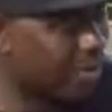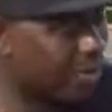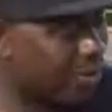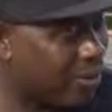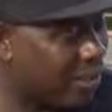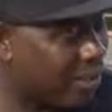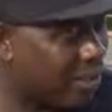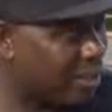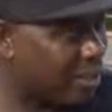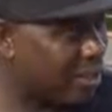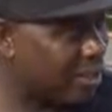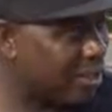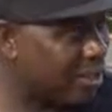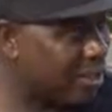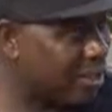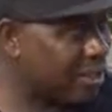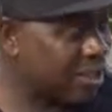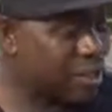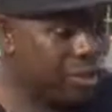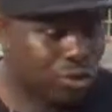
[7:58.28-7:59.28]
You get it?
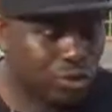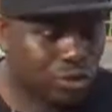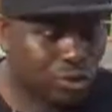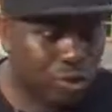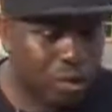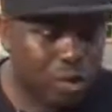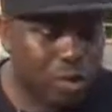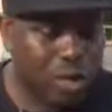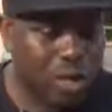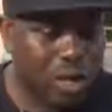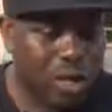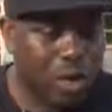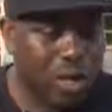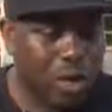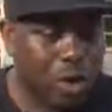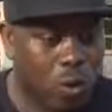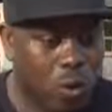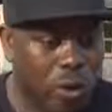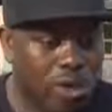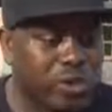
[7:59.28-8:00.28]
So
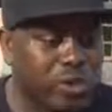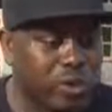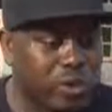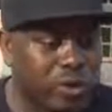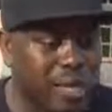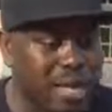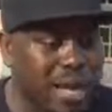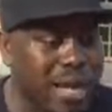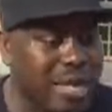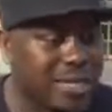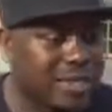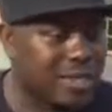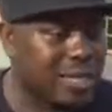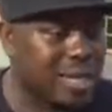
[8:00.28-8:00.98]
once you realize